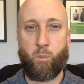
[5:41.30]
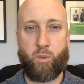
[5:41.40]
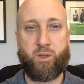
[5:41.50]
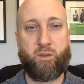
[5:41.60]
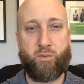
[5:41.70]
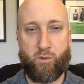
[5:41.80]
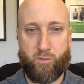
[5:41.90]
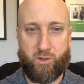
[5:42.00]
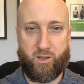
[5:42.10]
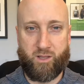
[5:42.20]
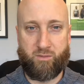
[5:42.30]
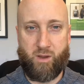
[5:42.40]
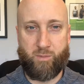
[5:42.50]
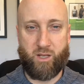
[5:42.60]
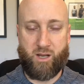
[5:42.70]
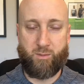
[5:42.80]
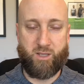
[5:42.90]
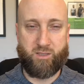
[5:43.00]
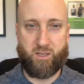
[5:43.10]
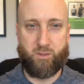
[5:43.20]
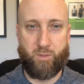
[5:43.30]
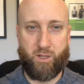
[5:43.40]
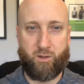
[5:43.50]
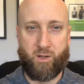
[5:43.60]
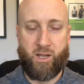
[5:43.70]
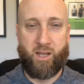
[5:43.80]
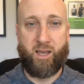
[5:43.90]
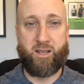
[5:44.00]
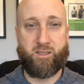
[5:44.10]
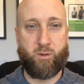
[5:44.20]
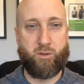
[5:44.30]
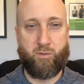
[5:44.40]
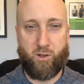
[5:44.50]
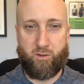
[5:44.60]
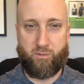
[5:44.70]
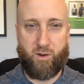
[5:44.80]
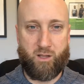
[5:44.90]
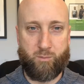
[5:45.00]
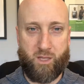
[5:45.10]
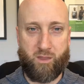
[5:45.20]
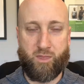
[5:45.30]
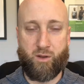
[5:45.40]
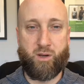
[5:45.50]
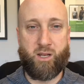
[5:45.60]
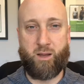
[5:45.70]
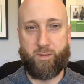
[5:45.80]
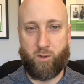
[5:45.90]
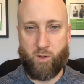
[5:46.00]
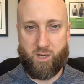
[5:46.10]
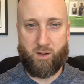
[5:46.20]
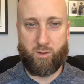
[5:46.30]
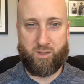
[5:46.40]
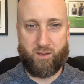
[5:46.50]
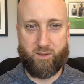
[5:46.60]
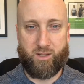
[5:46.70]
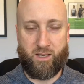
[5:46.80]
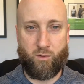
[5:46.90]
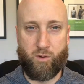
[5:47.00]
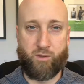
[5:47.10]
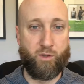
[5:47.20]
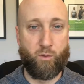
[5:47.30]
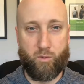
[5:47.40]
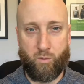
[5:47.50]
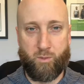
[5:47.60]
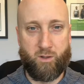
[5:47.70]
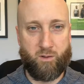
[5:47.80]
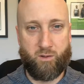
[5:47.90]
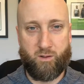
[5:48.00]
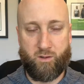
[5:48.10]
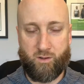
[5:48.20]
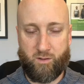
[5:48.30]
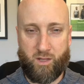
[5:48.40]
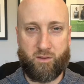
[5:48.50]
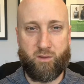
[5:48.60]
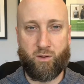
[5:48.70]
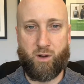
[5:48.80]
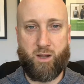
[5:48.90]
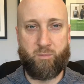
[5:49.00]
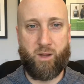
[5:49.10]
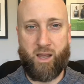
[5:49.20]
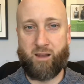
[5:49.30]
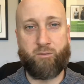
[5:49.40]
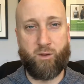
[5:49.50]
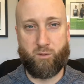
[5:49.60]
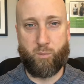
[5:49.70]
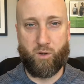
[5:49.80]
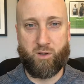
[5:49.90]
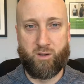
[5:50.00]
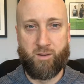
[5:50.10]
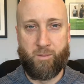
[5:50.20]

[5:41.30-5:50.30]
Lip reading: please feel free to leave them in the comment section below. And as always, follow me, 39-Minute Workout with David, on YouTube, Instagram, and Facebook.